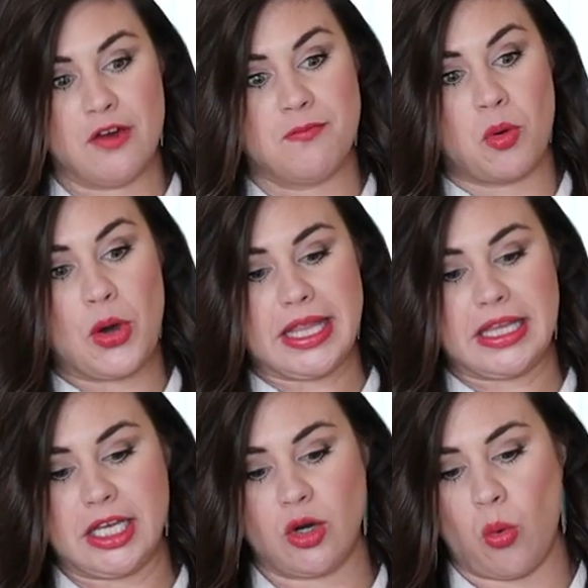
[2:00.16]
of
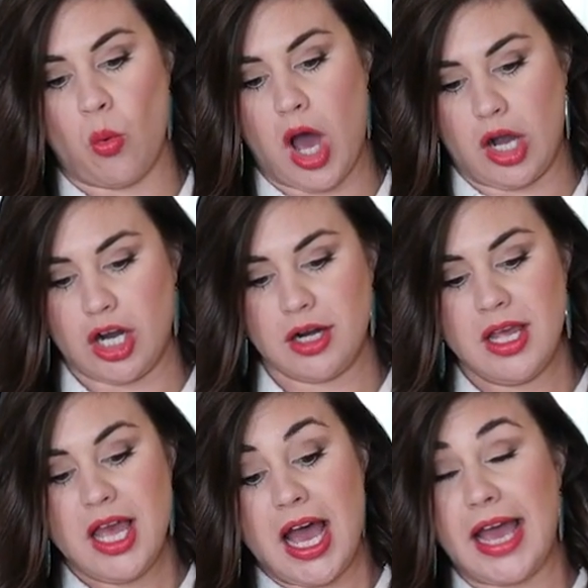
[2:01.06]
boiling water.
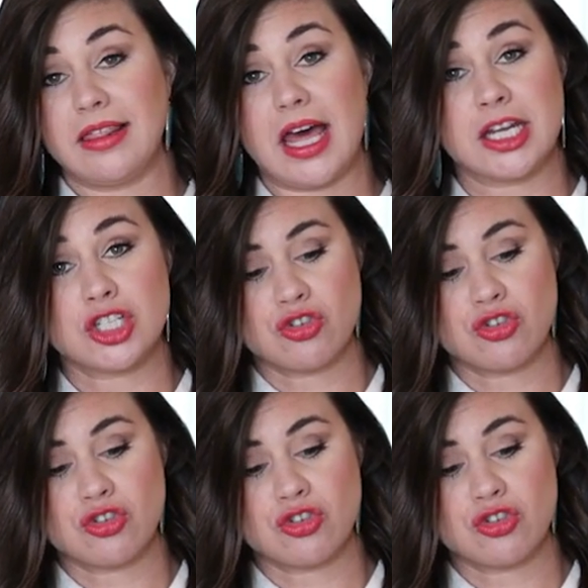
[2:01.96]
I let it